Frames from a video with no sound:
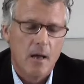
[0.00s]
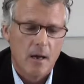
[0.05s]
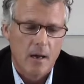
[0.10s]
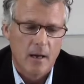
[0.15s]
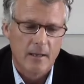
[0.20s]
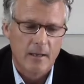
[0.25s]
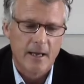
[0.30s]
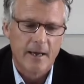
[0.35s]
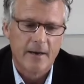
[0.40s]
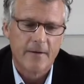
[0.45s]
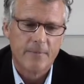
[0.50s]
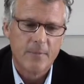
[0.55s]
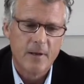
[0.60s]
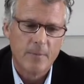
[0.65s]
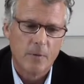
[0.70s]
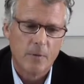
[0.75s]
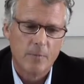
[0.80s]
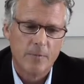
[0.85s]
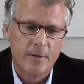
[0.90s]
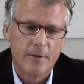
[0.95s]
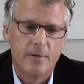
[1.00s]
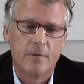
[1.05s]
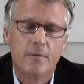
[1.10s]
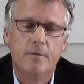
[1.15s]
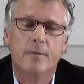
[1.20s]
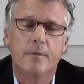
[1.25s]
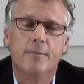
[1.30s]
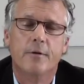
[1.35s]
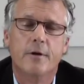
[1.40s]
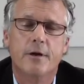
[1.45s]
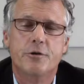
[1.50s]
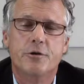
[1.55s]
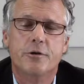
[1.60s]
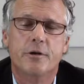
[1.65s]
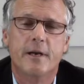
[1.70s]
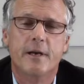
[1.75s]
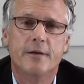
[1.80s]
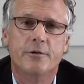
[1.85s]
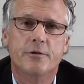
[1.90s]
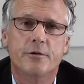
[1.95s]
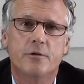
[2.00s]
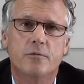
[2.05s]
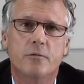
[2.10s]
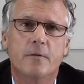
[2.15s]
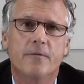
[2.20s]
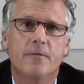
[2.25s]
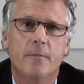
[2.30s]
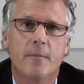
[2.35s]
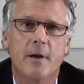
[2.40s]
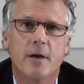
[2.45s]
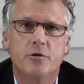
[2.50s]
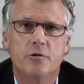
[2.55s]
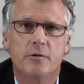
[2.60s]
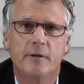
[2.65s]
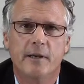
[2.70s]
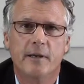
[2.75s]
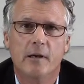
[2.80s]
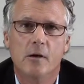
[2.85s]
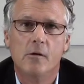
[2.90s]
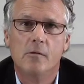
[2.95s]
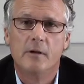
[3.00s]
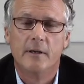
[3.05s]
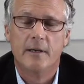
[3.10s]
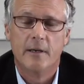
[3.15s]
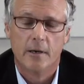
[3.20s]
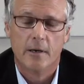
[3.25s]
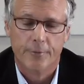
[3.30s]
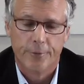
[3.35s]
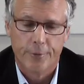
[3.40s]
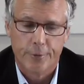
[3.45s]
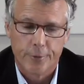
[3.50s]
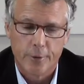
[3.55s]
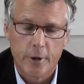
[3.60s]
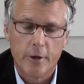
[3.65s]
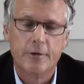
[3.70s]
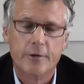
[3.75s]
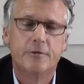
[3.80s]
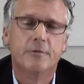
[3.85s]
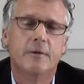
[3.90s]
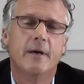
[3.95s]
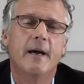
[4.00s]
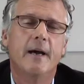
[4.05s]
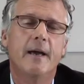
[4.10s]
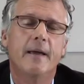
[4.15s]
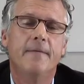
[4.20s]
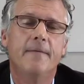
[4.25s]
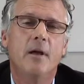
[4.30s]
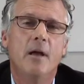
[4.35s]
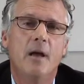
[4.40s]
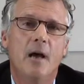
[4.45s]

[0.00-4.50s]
a lot of people within a corporation like to store information locally on their hard drive.